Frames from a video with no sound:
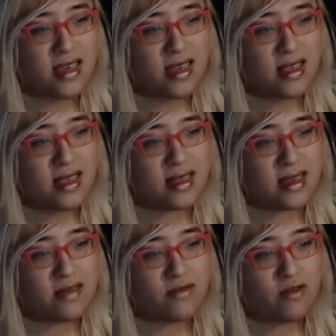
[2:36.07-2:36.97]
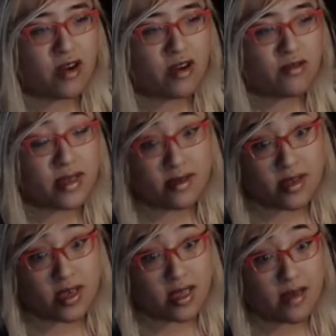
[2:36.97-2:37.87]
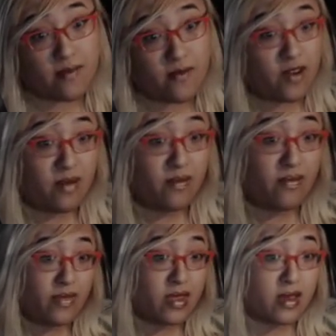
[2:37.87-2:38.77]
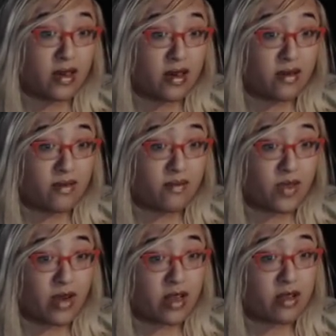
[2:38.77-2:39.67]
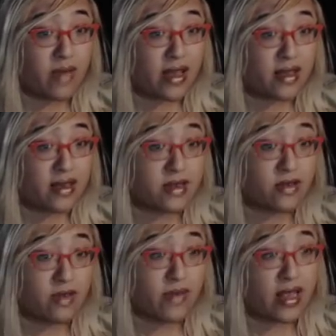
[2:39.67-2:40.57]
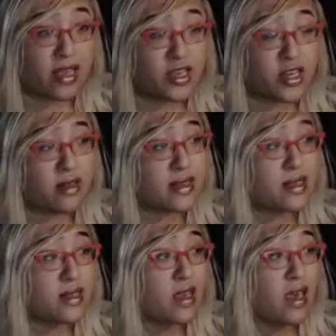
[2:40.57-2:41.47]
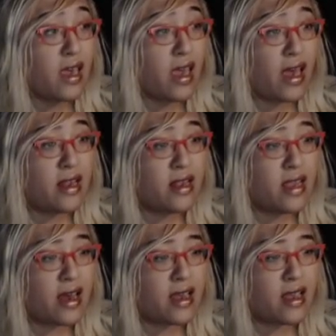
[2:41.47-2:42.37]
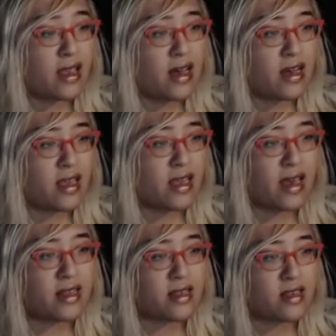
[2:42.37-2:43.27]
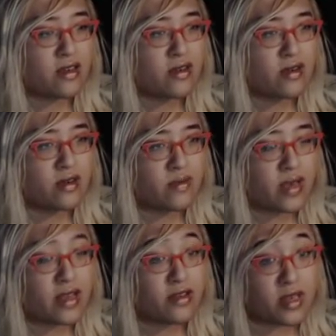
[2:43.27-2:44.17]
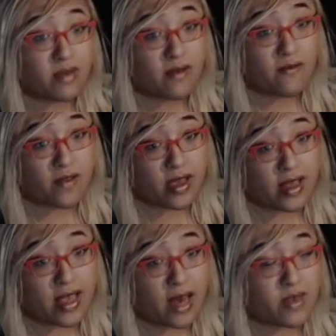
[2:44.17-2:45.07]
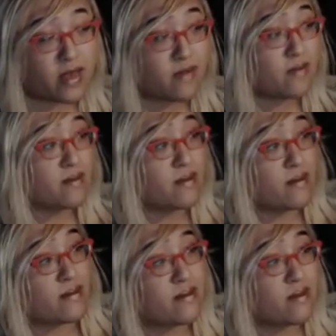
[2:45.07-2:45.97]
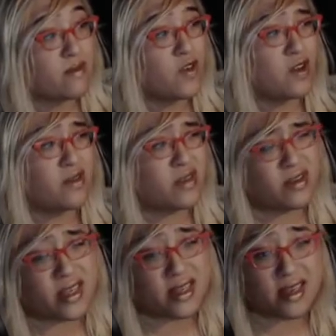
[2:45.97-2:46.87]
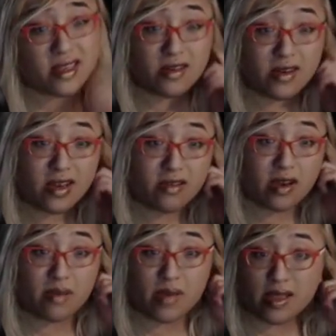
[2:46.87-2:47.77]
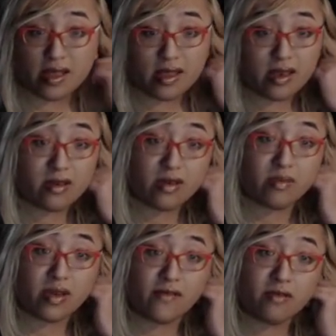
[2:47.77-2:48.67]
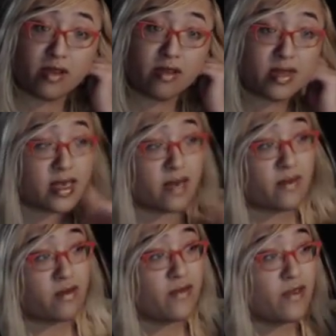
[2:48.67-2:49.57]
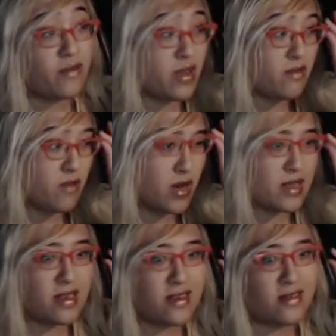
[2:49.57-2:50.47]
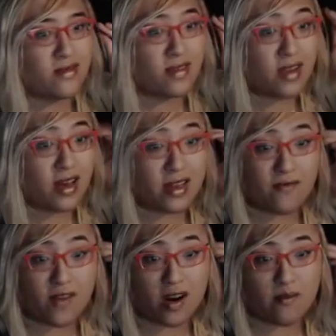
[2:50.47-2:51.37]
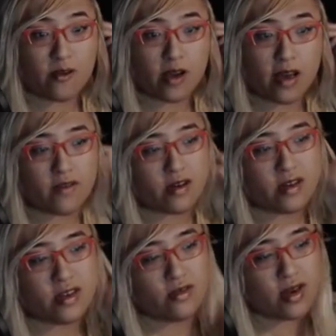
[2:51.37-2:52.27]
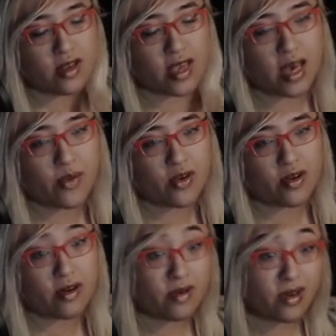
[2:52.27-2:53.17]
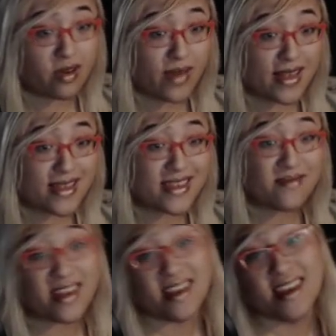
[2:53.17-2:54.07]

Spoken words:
These things will require crystals. You get them from the regular Magnas or the Magna HLs. And yeah, get your summon fully uncapped. You can also use a Sunstone. I don't recommend that though. But if you really want to not farm forever to uncap your Magna summon,